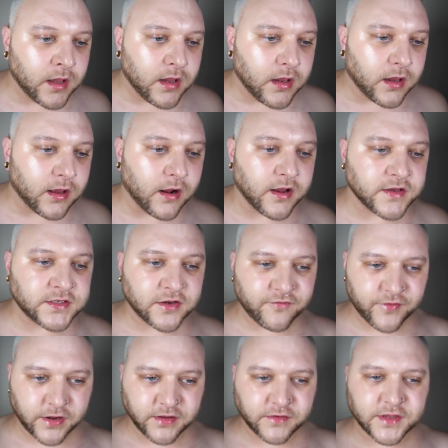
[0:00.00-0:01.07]
And I also
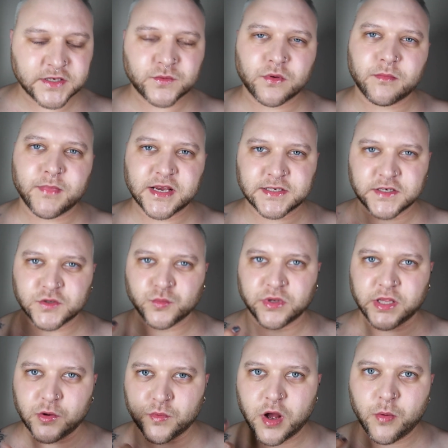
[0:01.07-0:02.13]
find that this one mixes
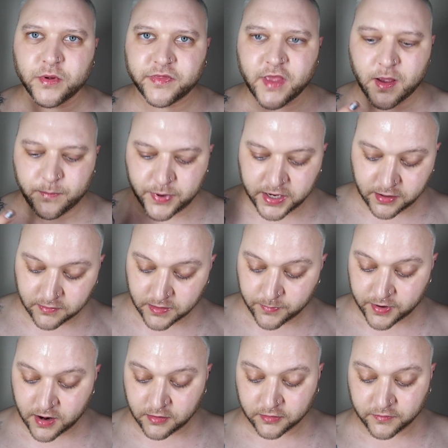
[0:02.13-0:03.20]
really well with that pink lip
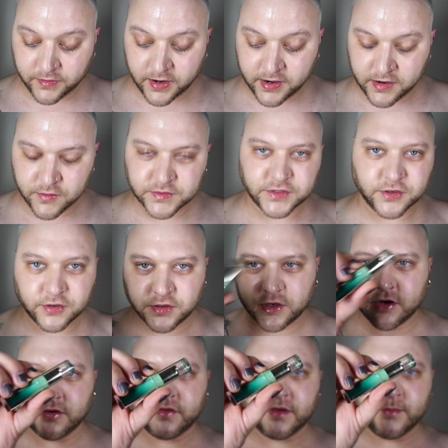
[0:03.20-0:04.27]
color that I used
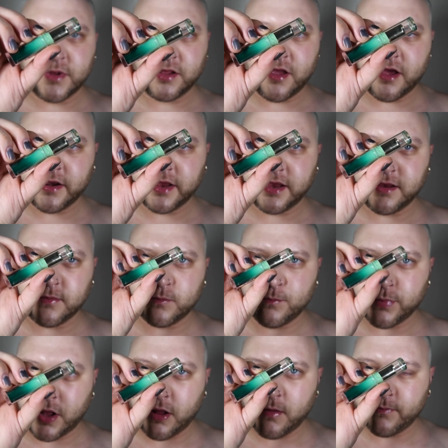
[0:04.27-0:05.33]
earlier, the Milani
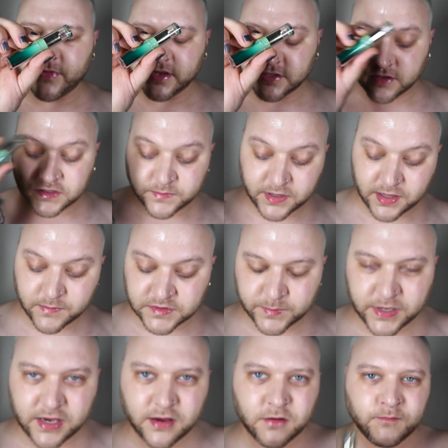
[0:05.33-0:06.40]
Balm that turns my lips
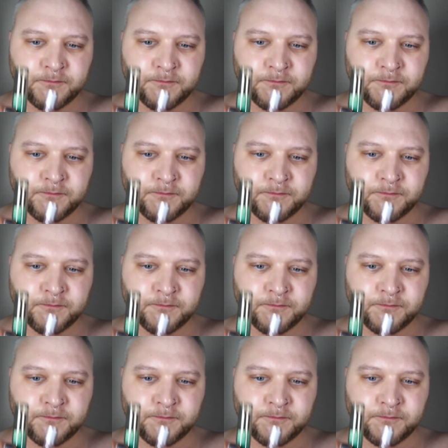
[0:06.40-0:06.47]
pink.